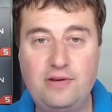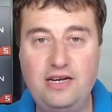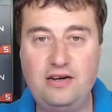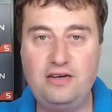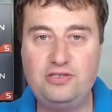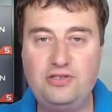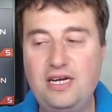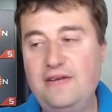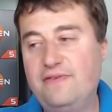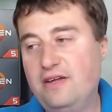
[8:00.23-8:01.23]
hard
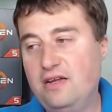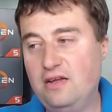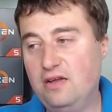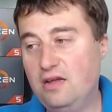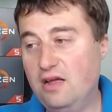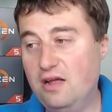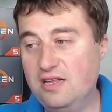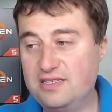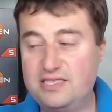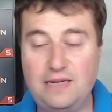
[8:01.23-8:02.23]
drive. This
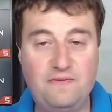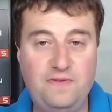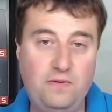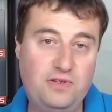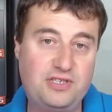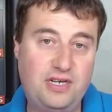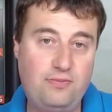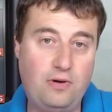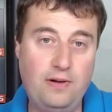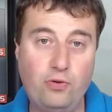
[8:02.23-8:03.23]
is something which I
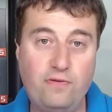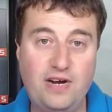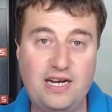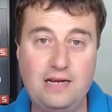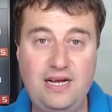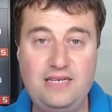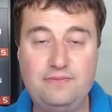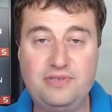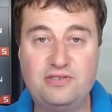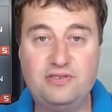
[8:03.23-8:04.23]
probably would recommend,
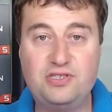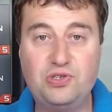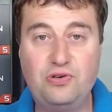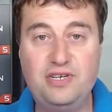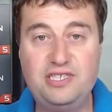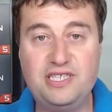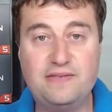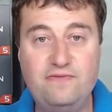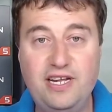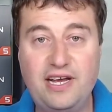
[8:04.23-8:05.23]
because storage isn't
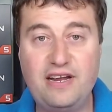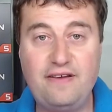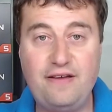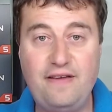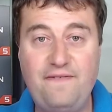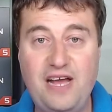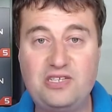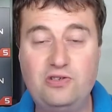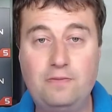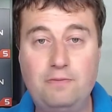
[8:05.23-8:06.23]
really going to affect
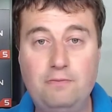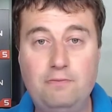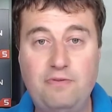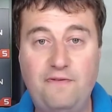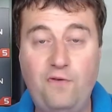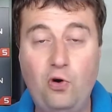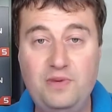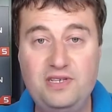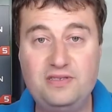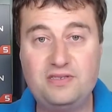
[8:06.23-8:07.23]
your
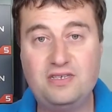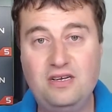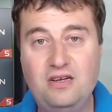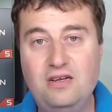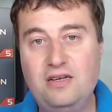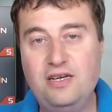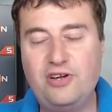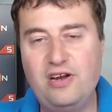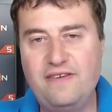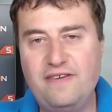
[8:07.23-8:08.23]
performance. It would
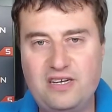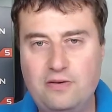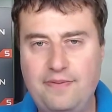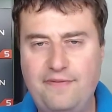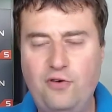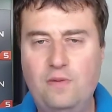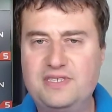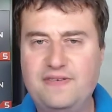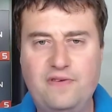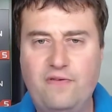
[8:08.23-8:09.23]
only affect your performance
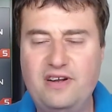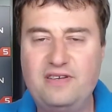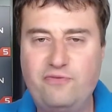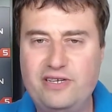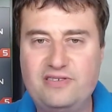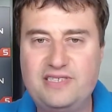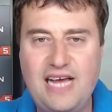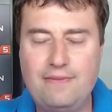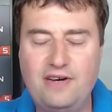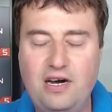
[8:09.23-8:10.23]
if you're running Windows
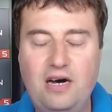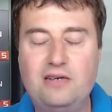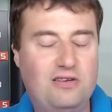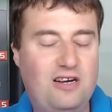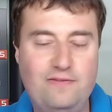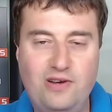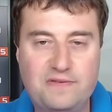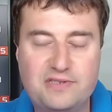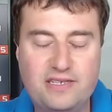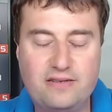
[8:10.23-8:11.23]
10 with a hard drive, but
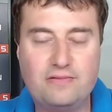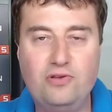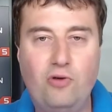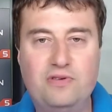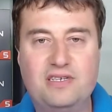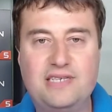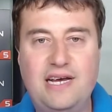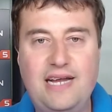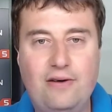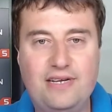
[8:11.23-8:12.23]
obviously no one does that
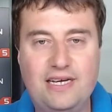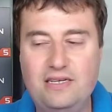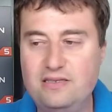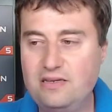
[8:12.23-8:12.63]
nowadays.